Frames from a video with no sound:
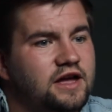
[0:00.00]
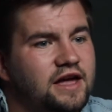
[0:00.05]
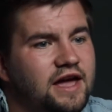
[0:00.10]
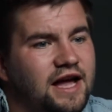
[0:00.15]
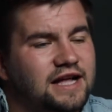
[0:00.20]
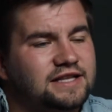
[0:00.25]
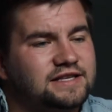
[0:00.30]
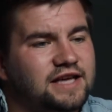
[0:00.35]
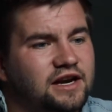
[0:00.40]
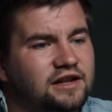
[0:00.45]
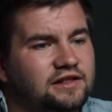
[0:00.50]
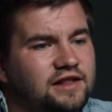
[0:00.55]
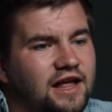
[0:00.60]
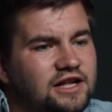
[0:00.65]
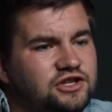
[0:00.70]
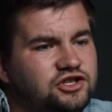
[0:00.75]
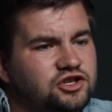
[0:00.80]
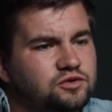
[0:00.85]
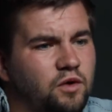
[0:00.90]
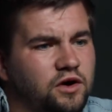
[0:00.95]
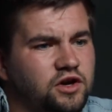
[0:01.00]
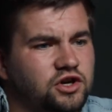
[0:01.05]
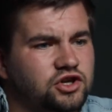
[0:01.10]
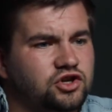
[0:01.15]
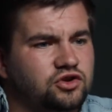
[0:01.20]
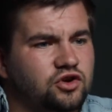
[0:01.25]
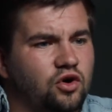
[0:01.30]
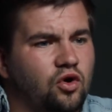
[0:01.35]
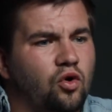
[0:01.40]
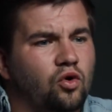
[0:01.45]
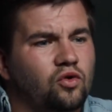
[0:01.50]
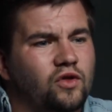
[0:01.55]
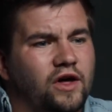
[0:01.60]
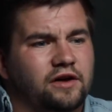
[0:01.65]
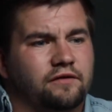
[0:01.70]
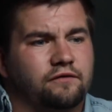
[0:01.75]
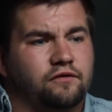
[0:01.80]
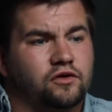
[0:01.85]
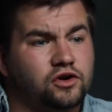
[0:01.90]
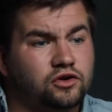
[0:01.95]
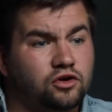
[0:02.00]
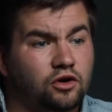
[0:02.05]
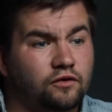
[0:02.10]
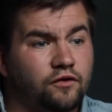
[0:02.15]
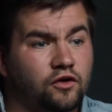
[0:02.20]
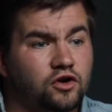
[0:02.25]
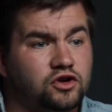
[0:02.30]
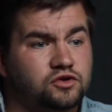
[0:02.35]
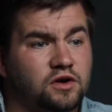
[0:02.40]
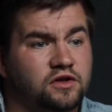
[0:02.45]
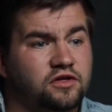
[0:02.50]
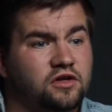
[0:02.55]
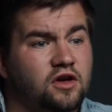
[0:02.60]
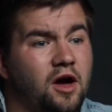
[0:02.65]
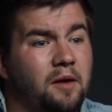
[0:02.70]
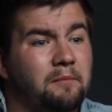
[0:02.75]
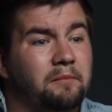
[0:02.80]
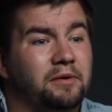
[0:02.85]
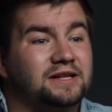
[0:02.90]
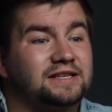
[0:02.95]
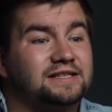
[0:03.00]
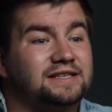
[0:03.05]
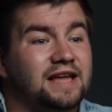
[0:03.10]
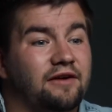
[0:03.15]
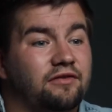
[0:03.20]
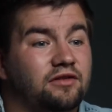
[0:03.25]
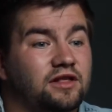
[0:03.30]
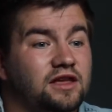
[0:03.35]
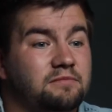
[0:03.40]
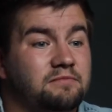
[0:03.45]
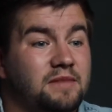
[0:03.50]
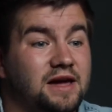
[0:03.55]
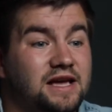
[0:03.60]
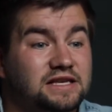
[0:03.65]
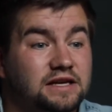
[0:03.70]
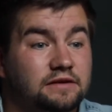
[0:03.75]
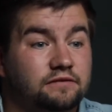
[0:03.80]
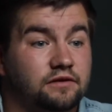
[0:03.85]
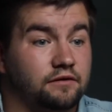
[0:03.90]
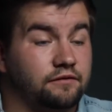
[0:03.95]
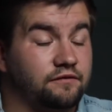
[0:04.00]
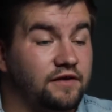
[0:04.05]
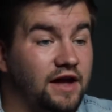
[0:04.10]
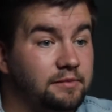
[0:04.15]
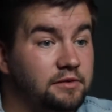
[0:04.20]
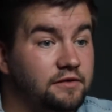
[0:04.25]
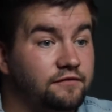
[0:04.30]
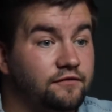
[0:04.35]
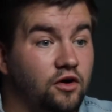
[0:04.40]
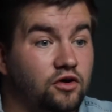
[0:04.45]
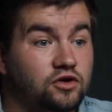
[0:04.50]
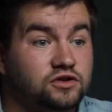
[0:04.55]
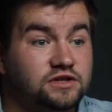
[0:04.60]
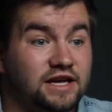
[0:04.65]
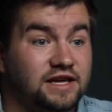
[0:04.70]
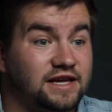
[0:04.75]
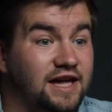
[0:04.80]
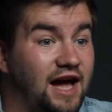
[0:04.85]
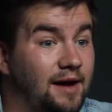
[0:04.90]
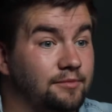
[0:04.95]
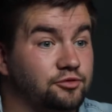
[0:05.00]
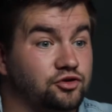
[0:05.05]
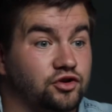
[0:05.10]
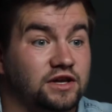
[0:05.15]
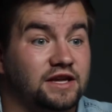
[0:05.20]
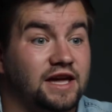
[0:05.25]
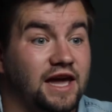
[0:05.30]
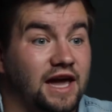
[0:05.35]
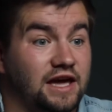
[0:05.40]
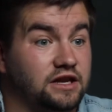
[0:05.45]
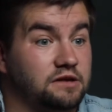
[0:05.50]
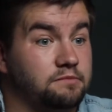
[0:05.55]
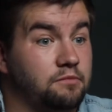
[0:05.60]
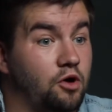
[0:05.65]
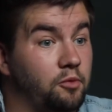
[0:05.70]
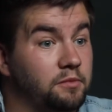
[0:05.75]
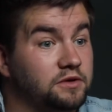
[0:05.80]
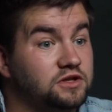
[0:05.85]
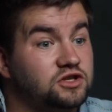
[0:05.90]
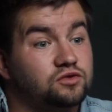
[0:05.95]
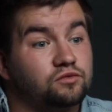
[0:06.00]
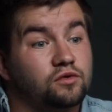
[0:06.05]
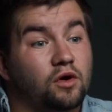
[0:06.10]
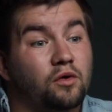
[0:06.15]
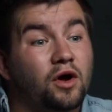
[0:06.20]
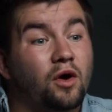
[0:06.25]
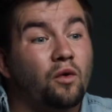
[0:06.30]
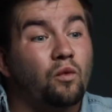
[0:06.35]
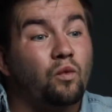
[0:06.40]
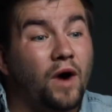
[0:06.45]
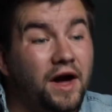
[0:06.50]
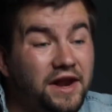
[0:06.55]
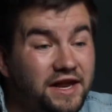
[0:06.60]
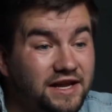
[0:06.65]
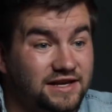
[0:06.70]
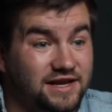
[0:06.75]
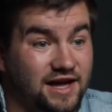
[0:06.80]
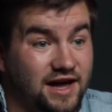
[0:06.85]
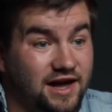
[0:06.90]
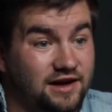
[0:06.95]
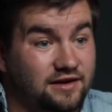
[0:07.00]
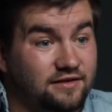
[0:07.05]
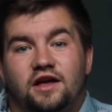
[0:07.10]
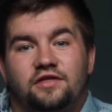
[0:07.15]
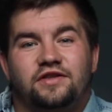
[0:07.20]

It's not a lens you'd want to shoot a whole lot of vertical photos with, but it's definitely amazing for family photos and capturing candid moments throughout a wedding day.